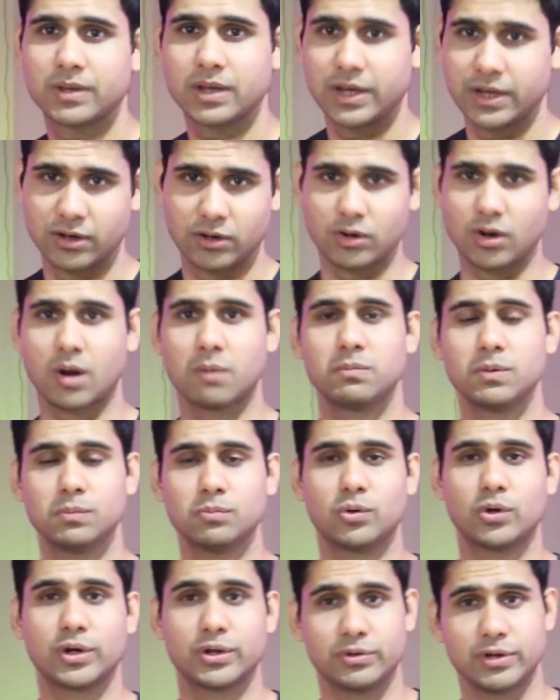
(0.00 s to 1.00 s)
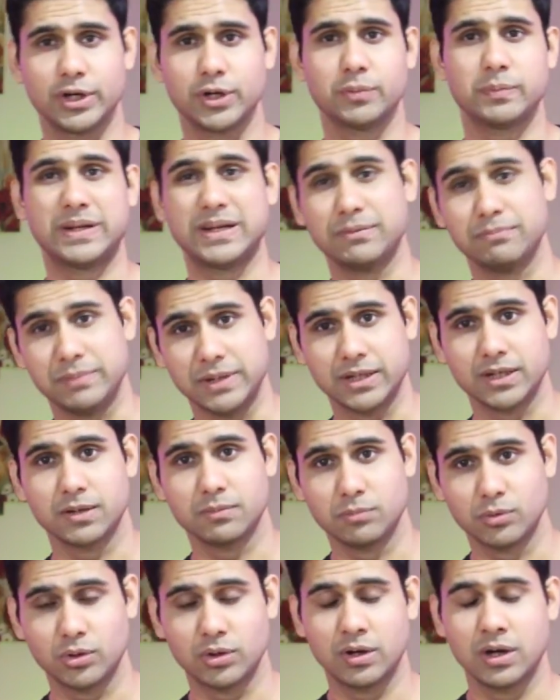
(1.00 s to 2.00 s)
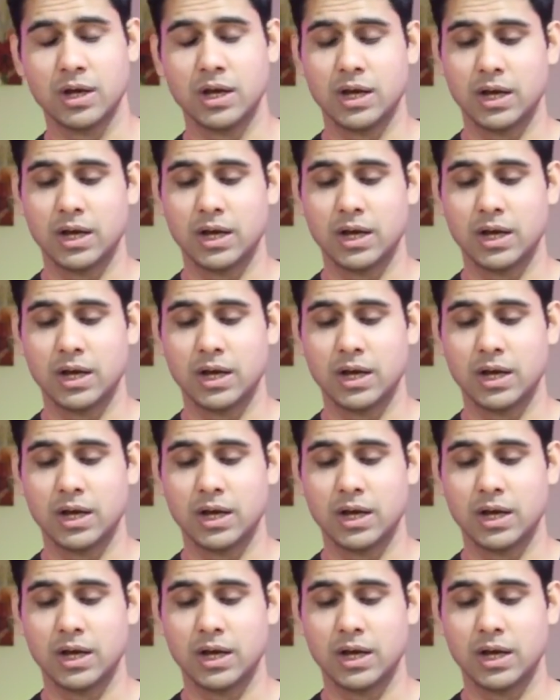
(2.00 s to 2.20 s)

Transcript: in a normal mode. You need to be in a beginner mode.